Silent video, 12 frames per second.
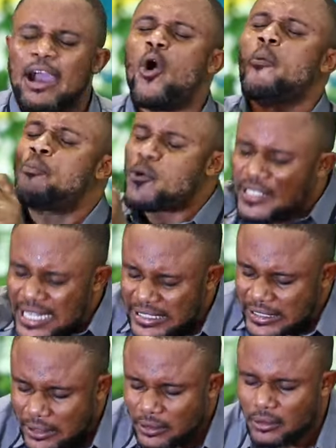The
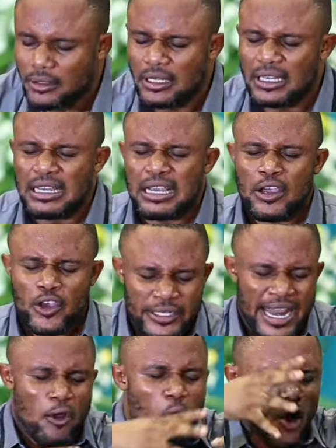opposition,
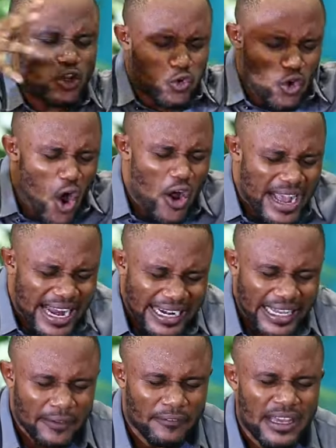they go to
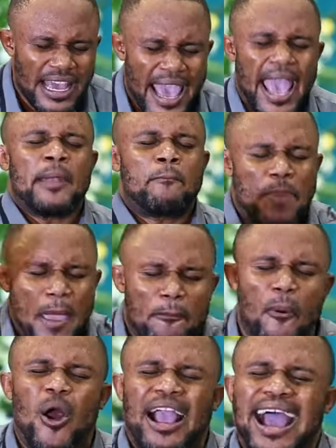conclave and
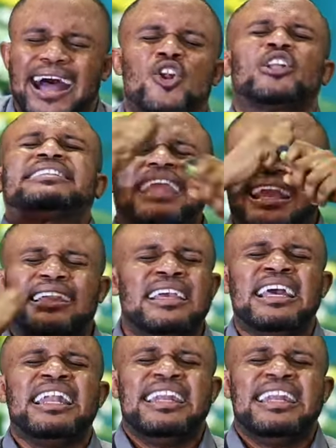people cannot take,